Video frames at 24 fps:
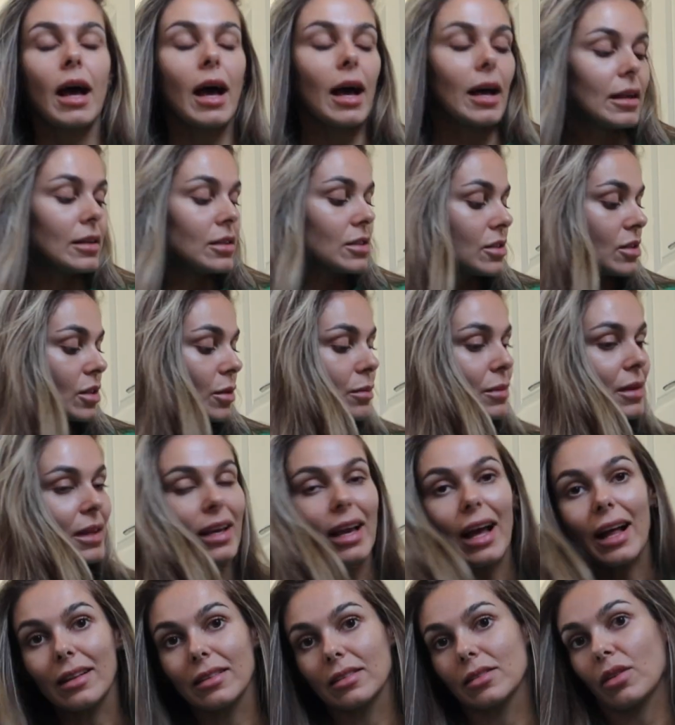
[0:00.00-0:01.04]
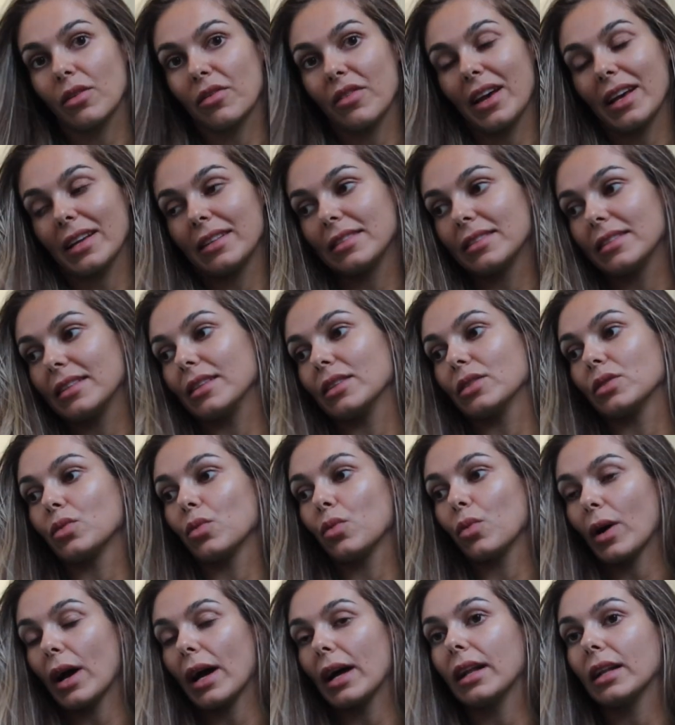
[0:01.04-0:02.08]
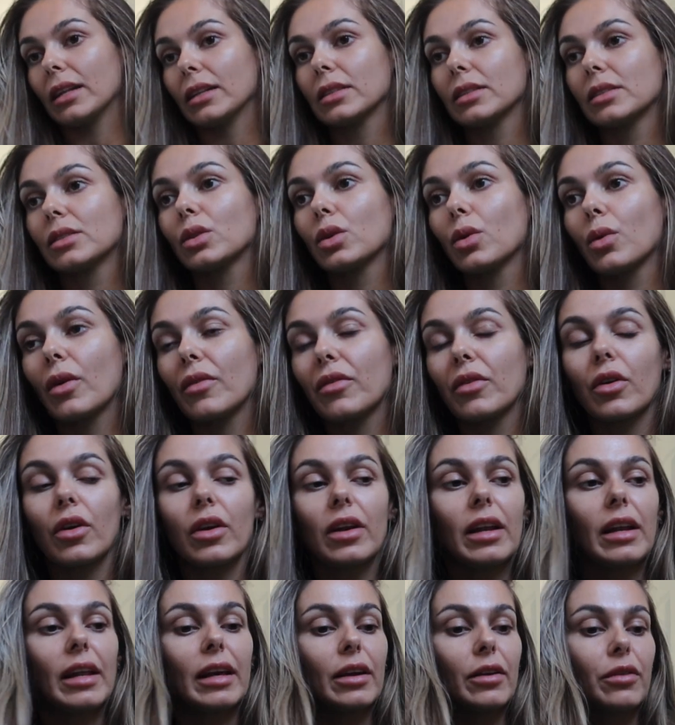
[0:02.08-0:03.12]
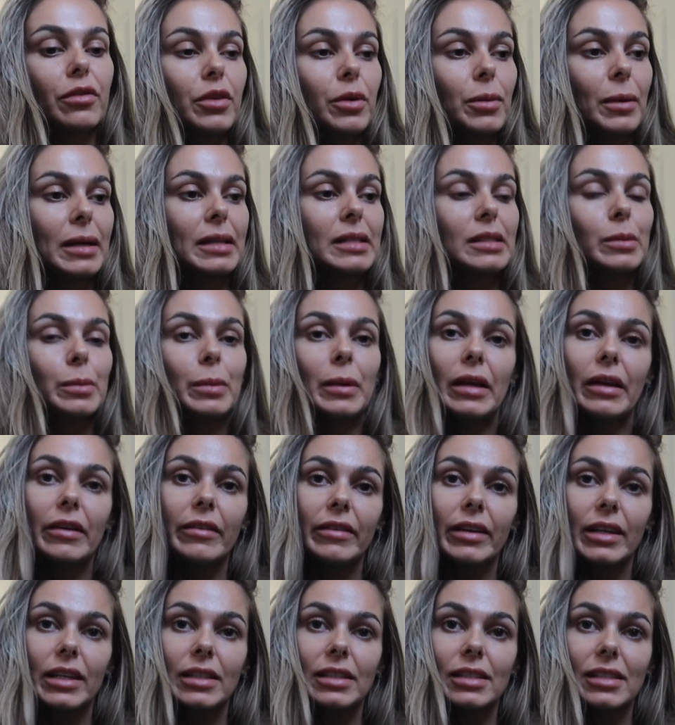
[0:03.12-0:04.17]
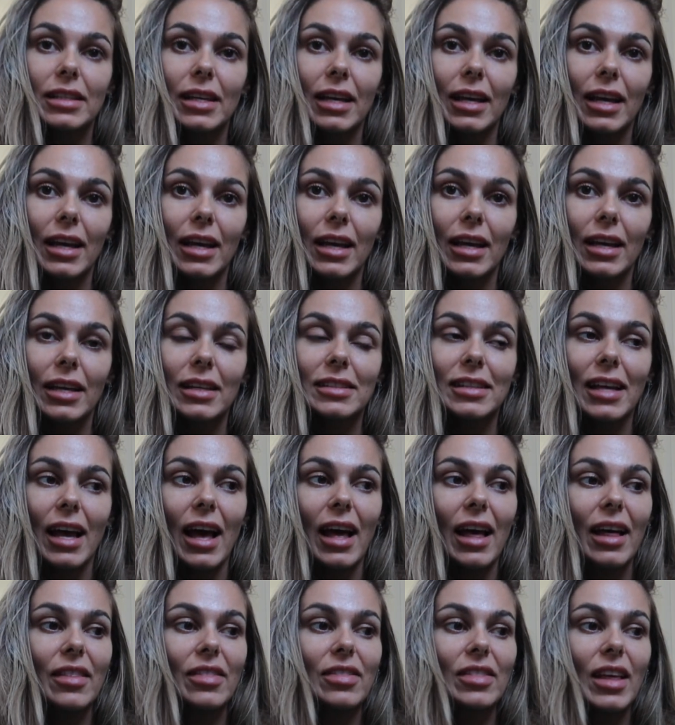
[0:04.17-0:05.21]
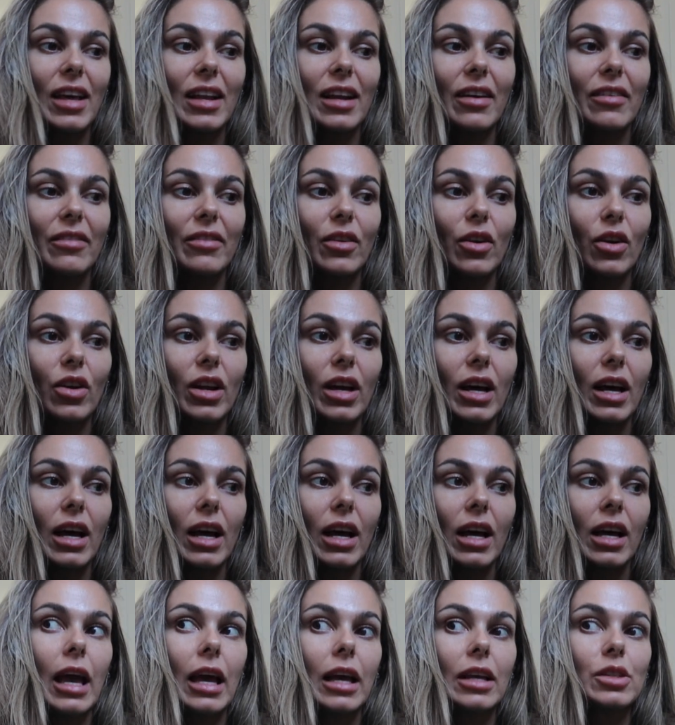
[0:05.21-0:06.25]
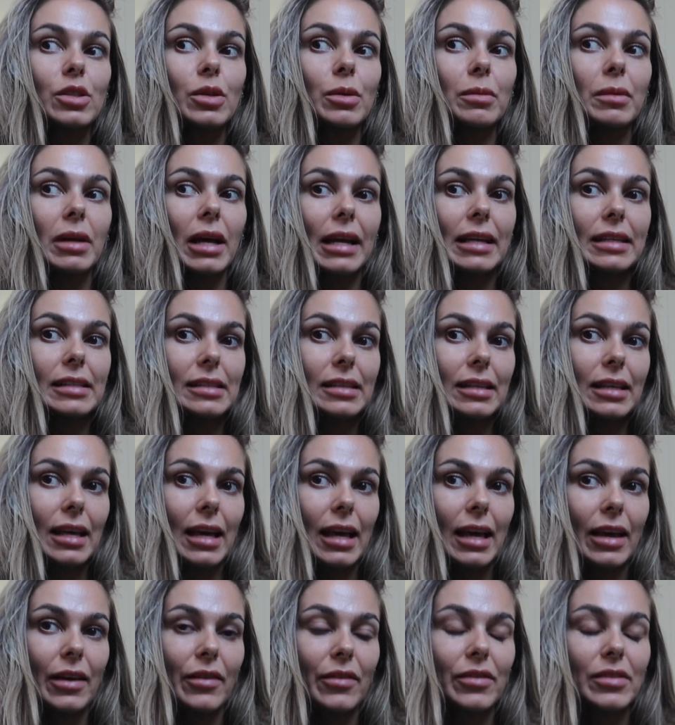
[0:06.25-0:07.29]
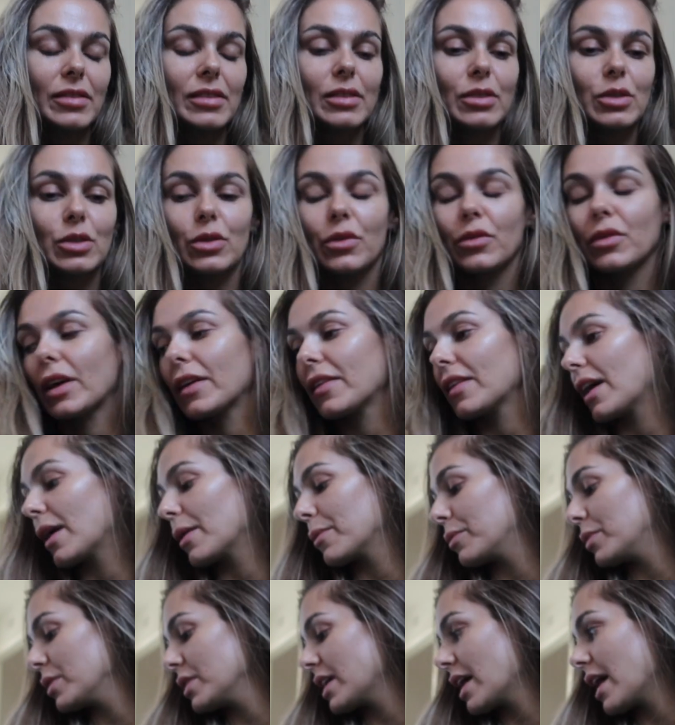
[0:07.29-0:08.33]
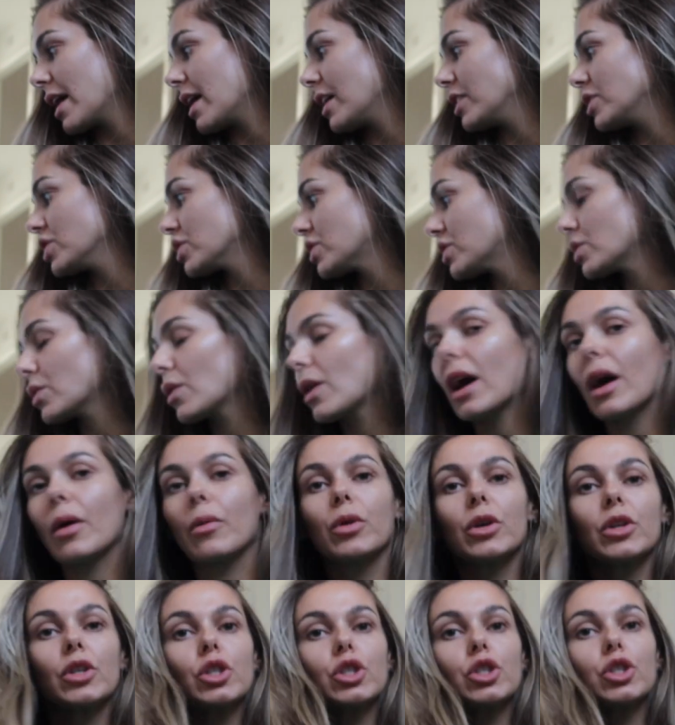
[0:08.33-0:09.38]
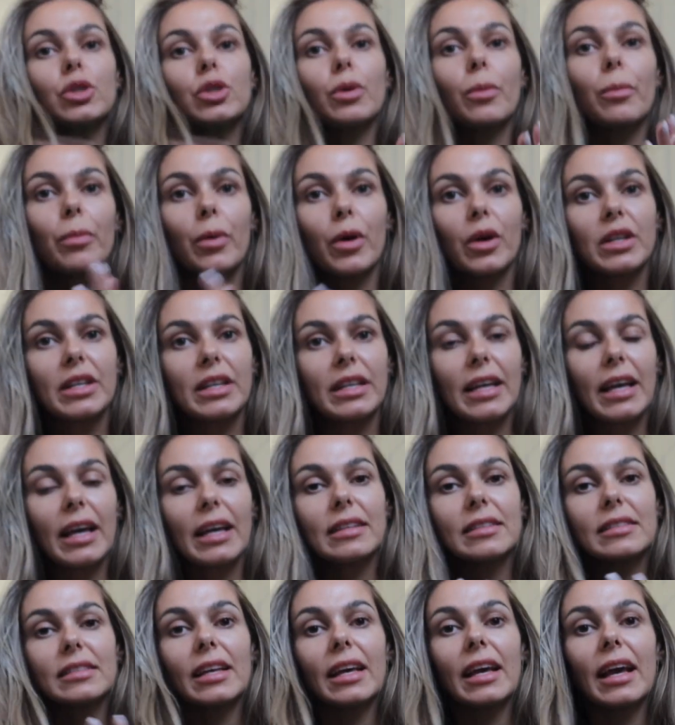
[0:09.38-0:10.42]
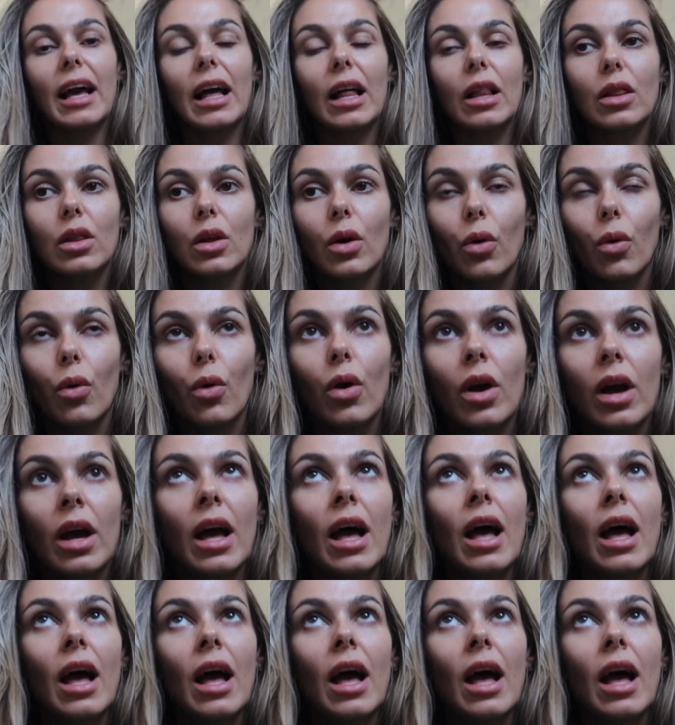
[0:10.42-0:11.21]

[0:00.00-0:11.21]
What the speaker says: And something else off Etsy as well. So I've got like a few experiences and then I've got some nice gifts and stuff like that. But yeah, I just thought I would jump on here, say hello.